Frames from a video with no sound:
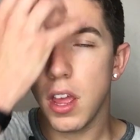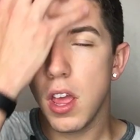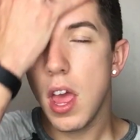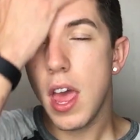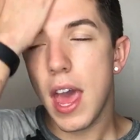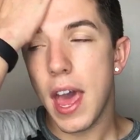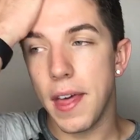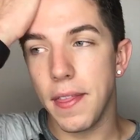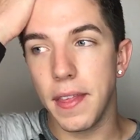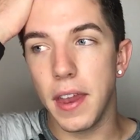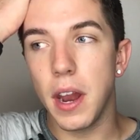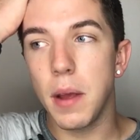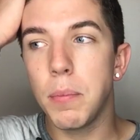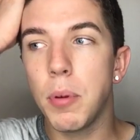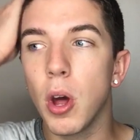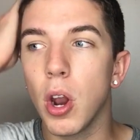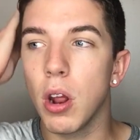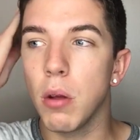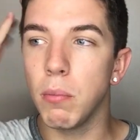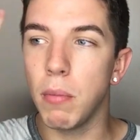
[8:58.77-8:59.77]
And then I
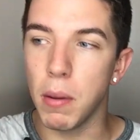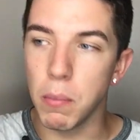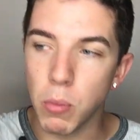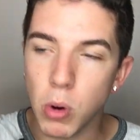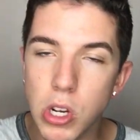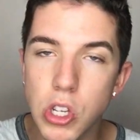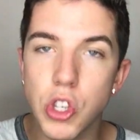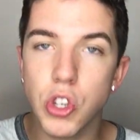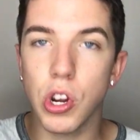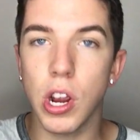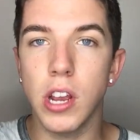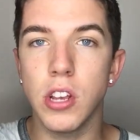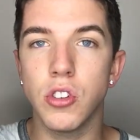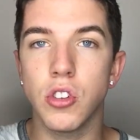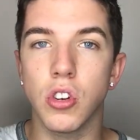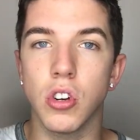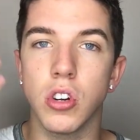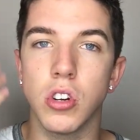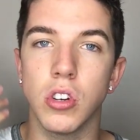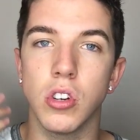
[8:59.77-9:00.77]
put on my
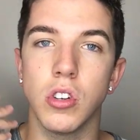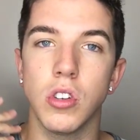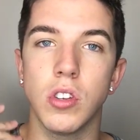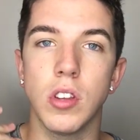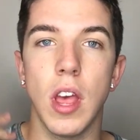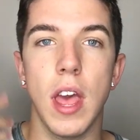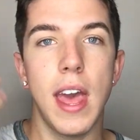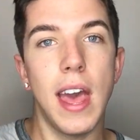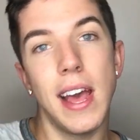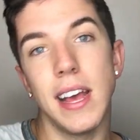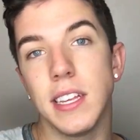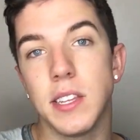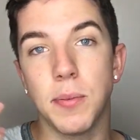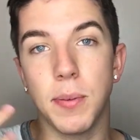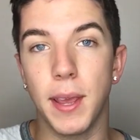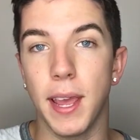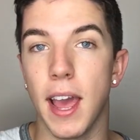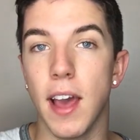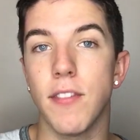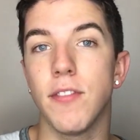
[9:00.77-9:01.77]
moisturizers, S
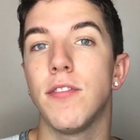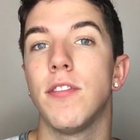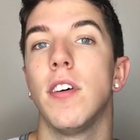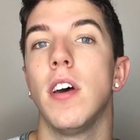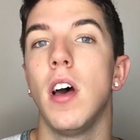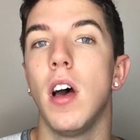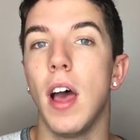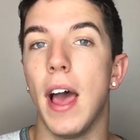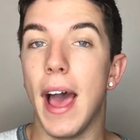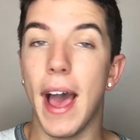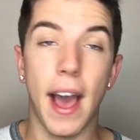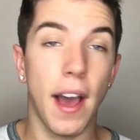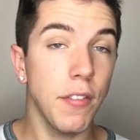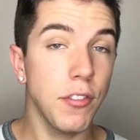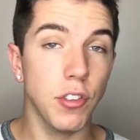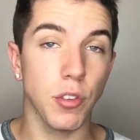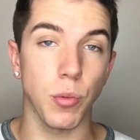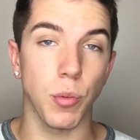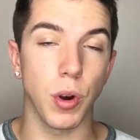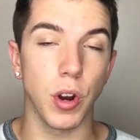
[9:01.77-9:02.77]
P F
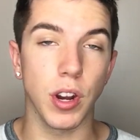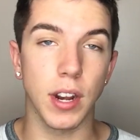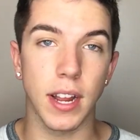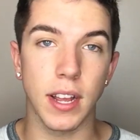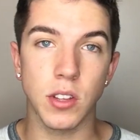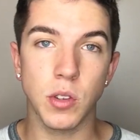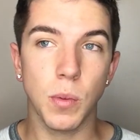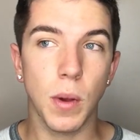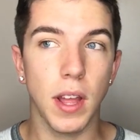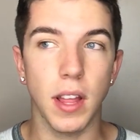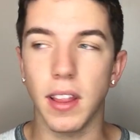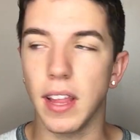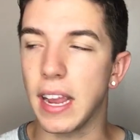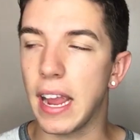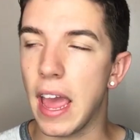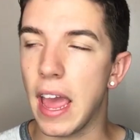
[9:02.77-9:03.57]
afterward as well. Like